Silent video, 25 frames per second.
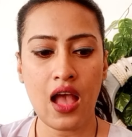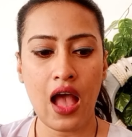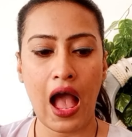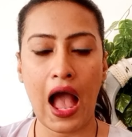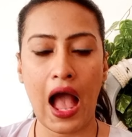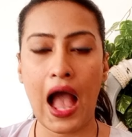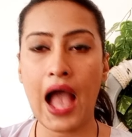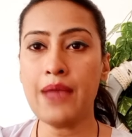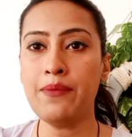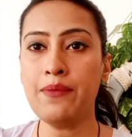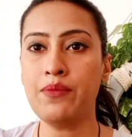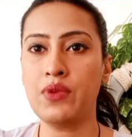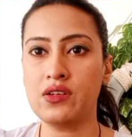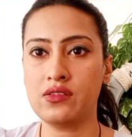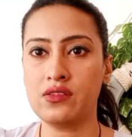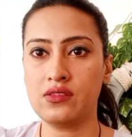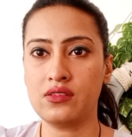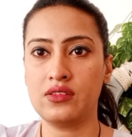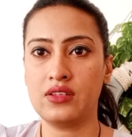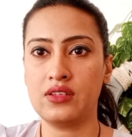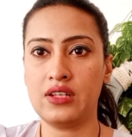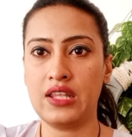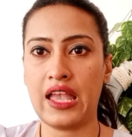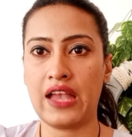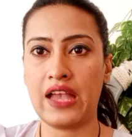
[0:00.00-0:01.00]
I
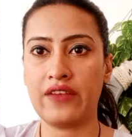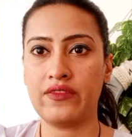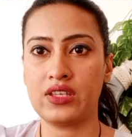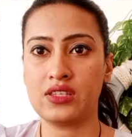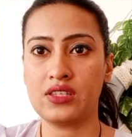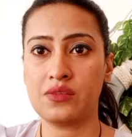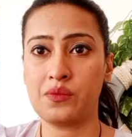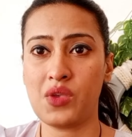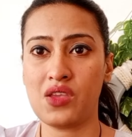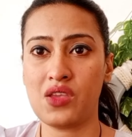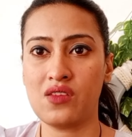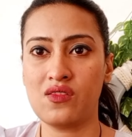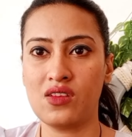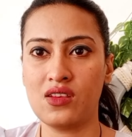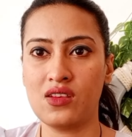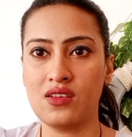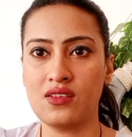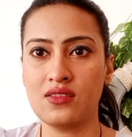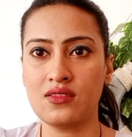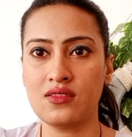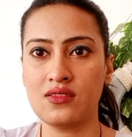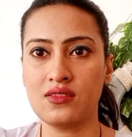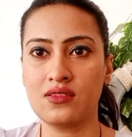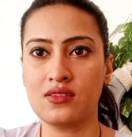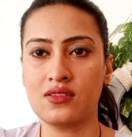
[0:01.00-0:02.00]
personally have
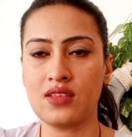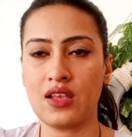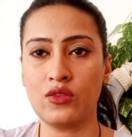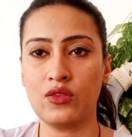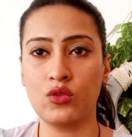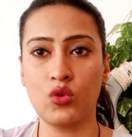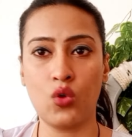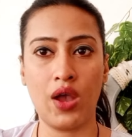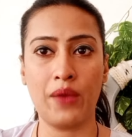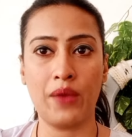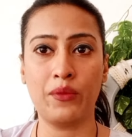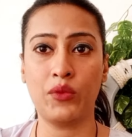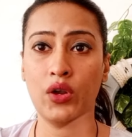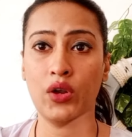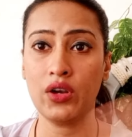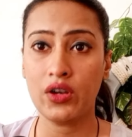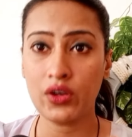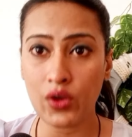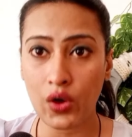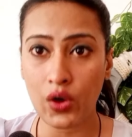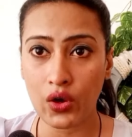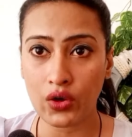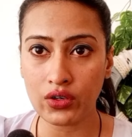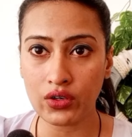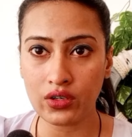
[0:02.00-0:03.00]
experienced, though I'm not a
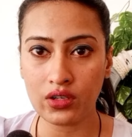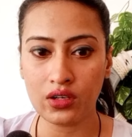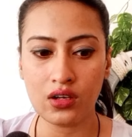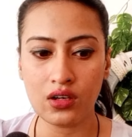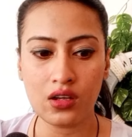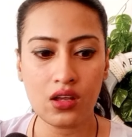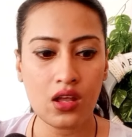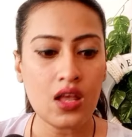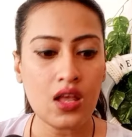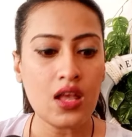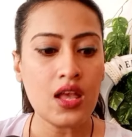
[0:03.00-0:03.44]
doctor,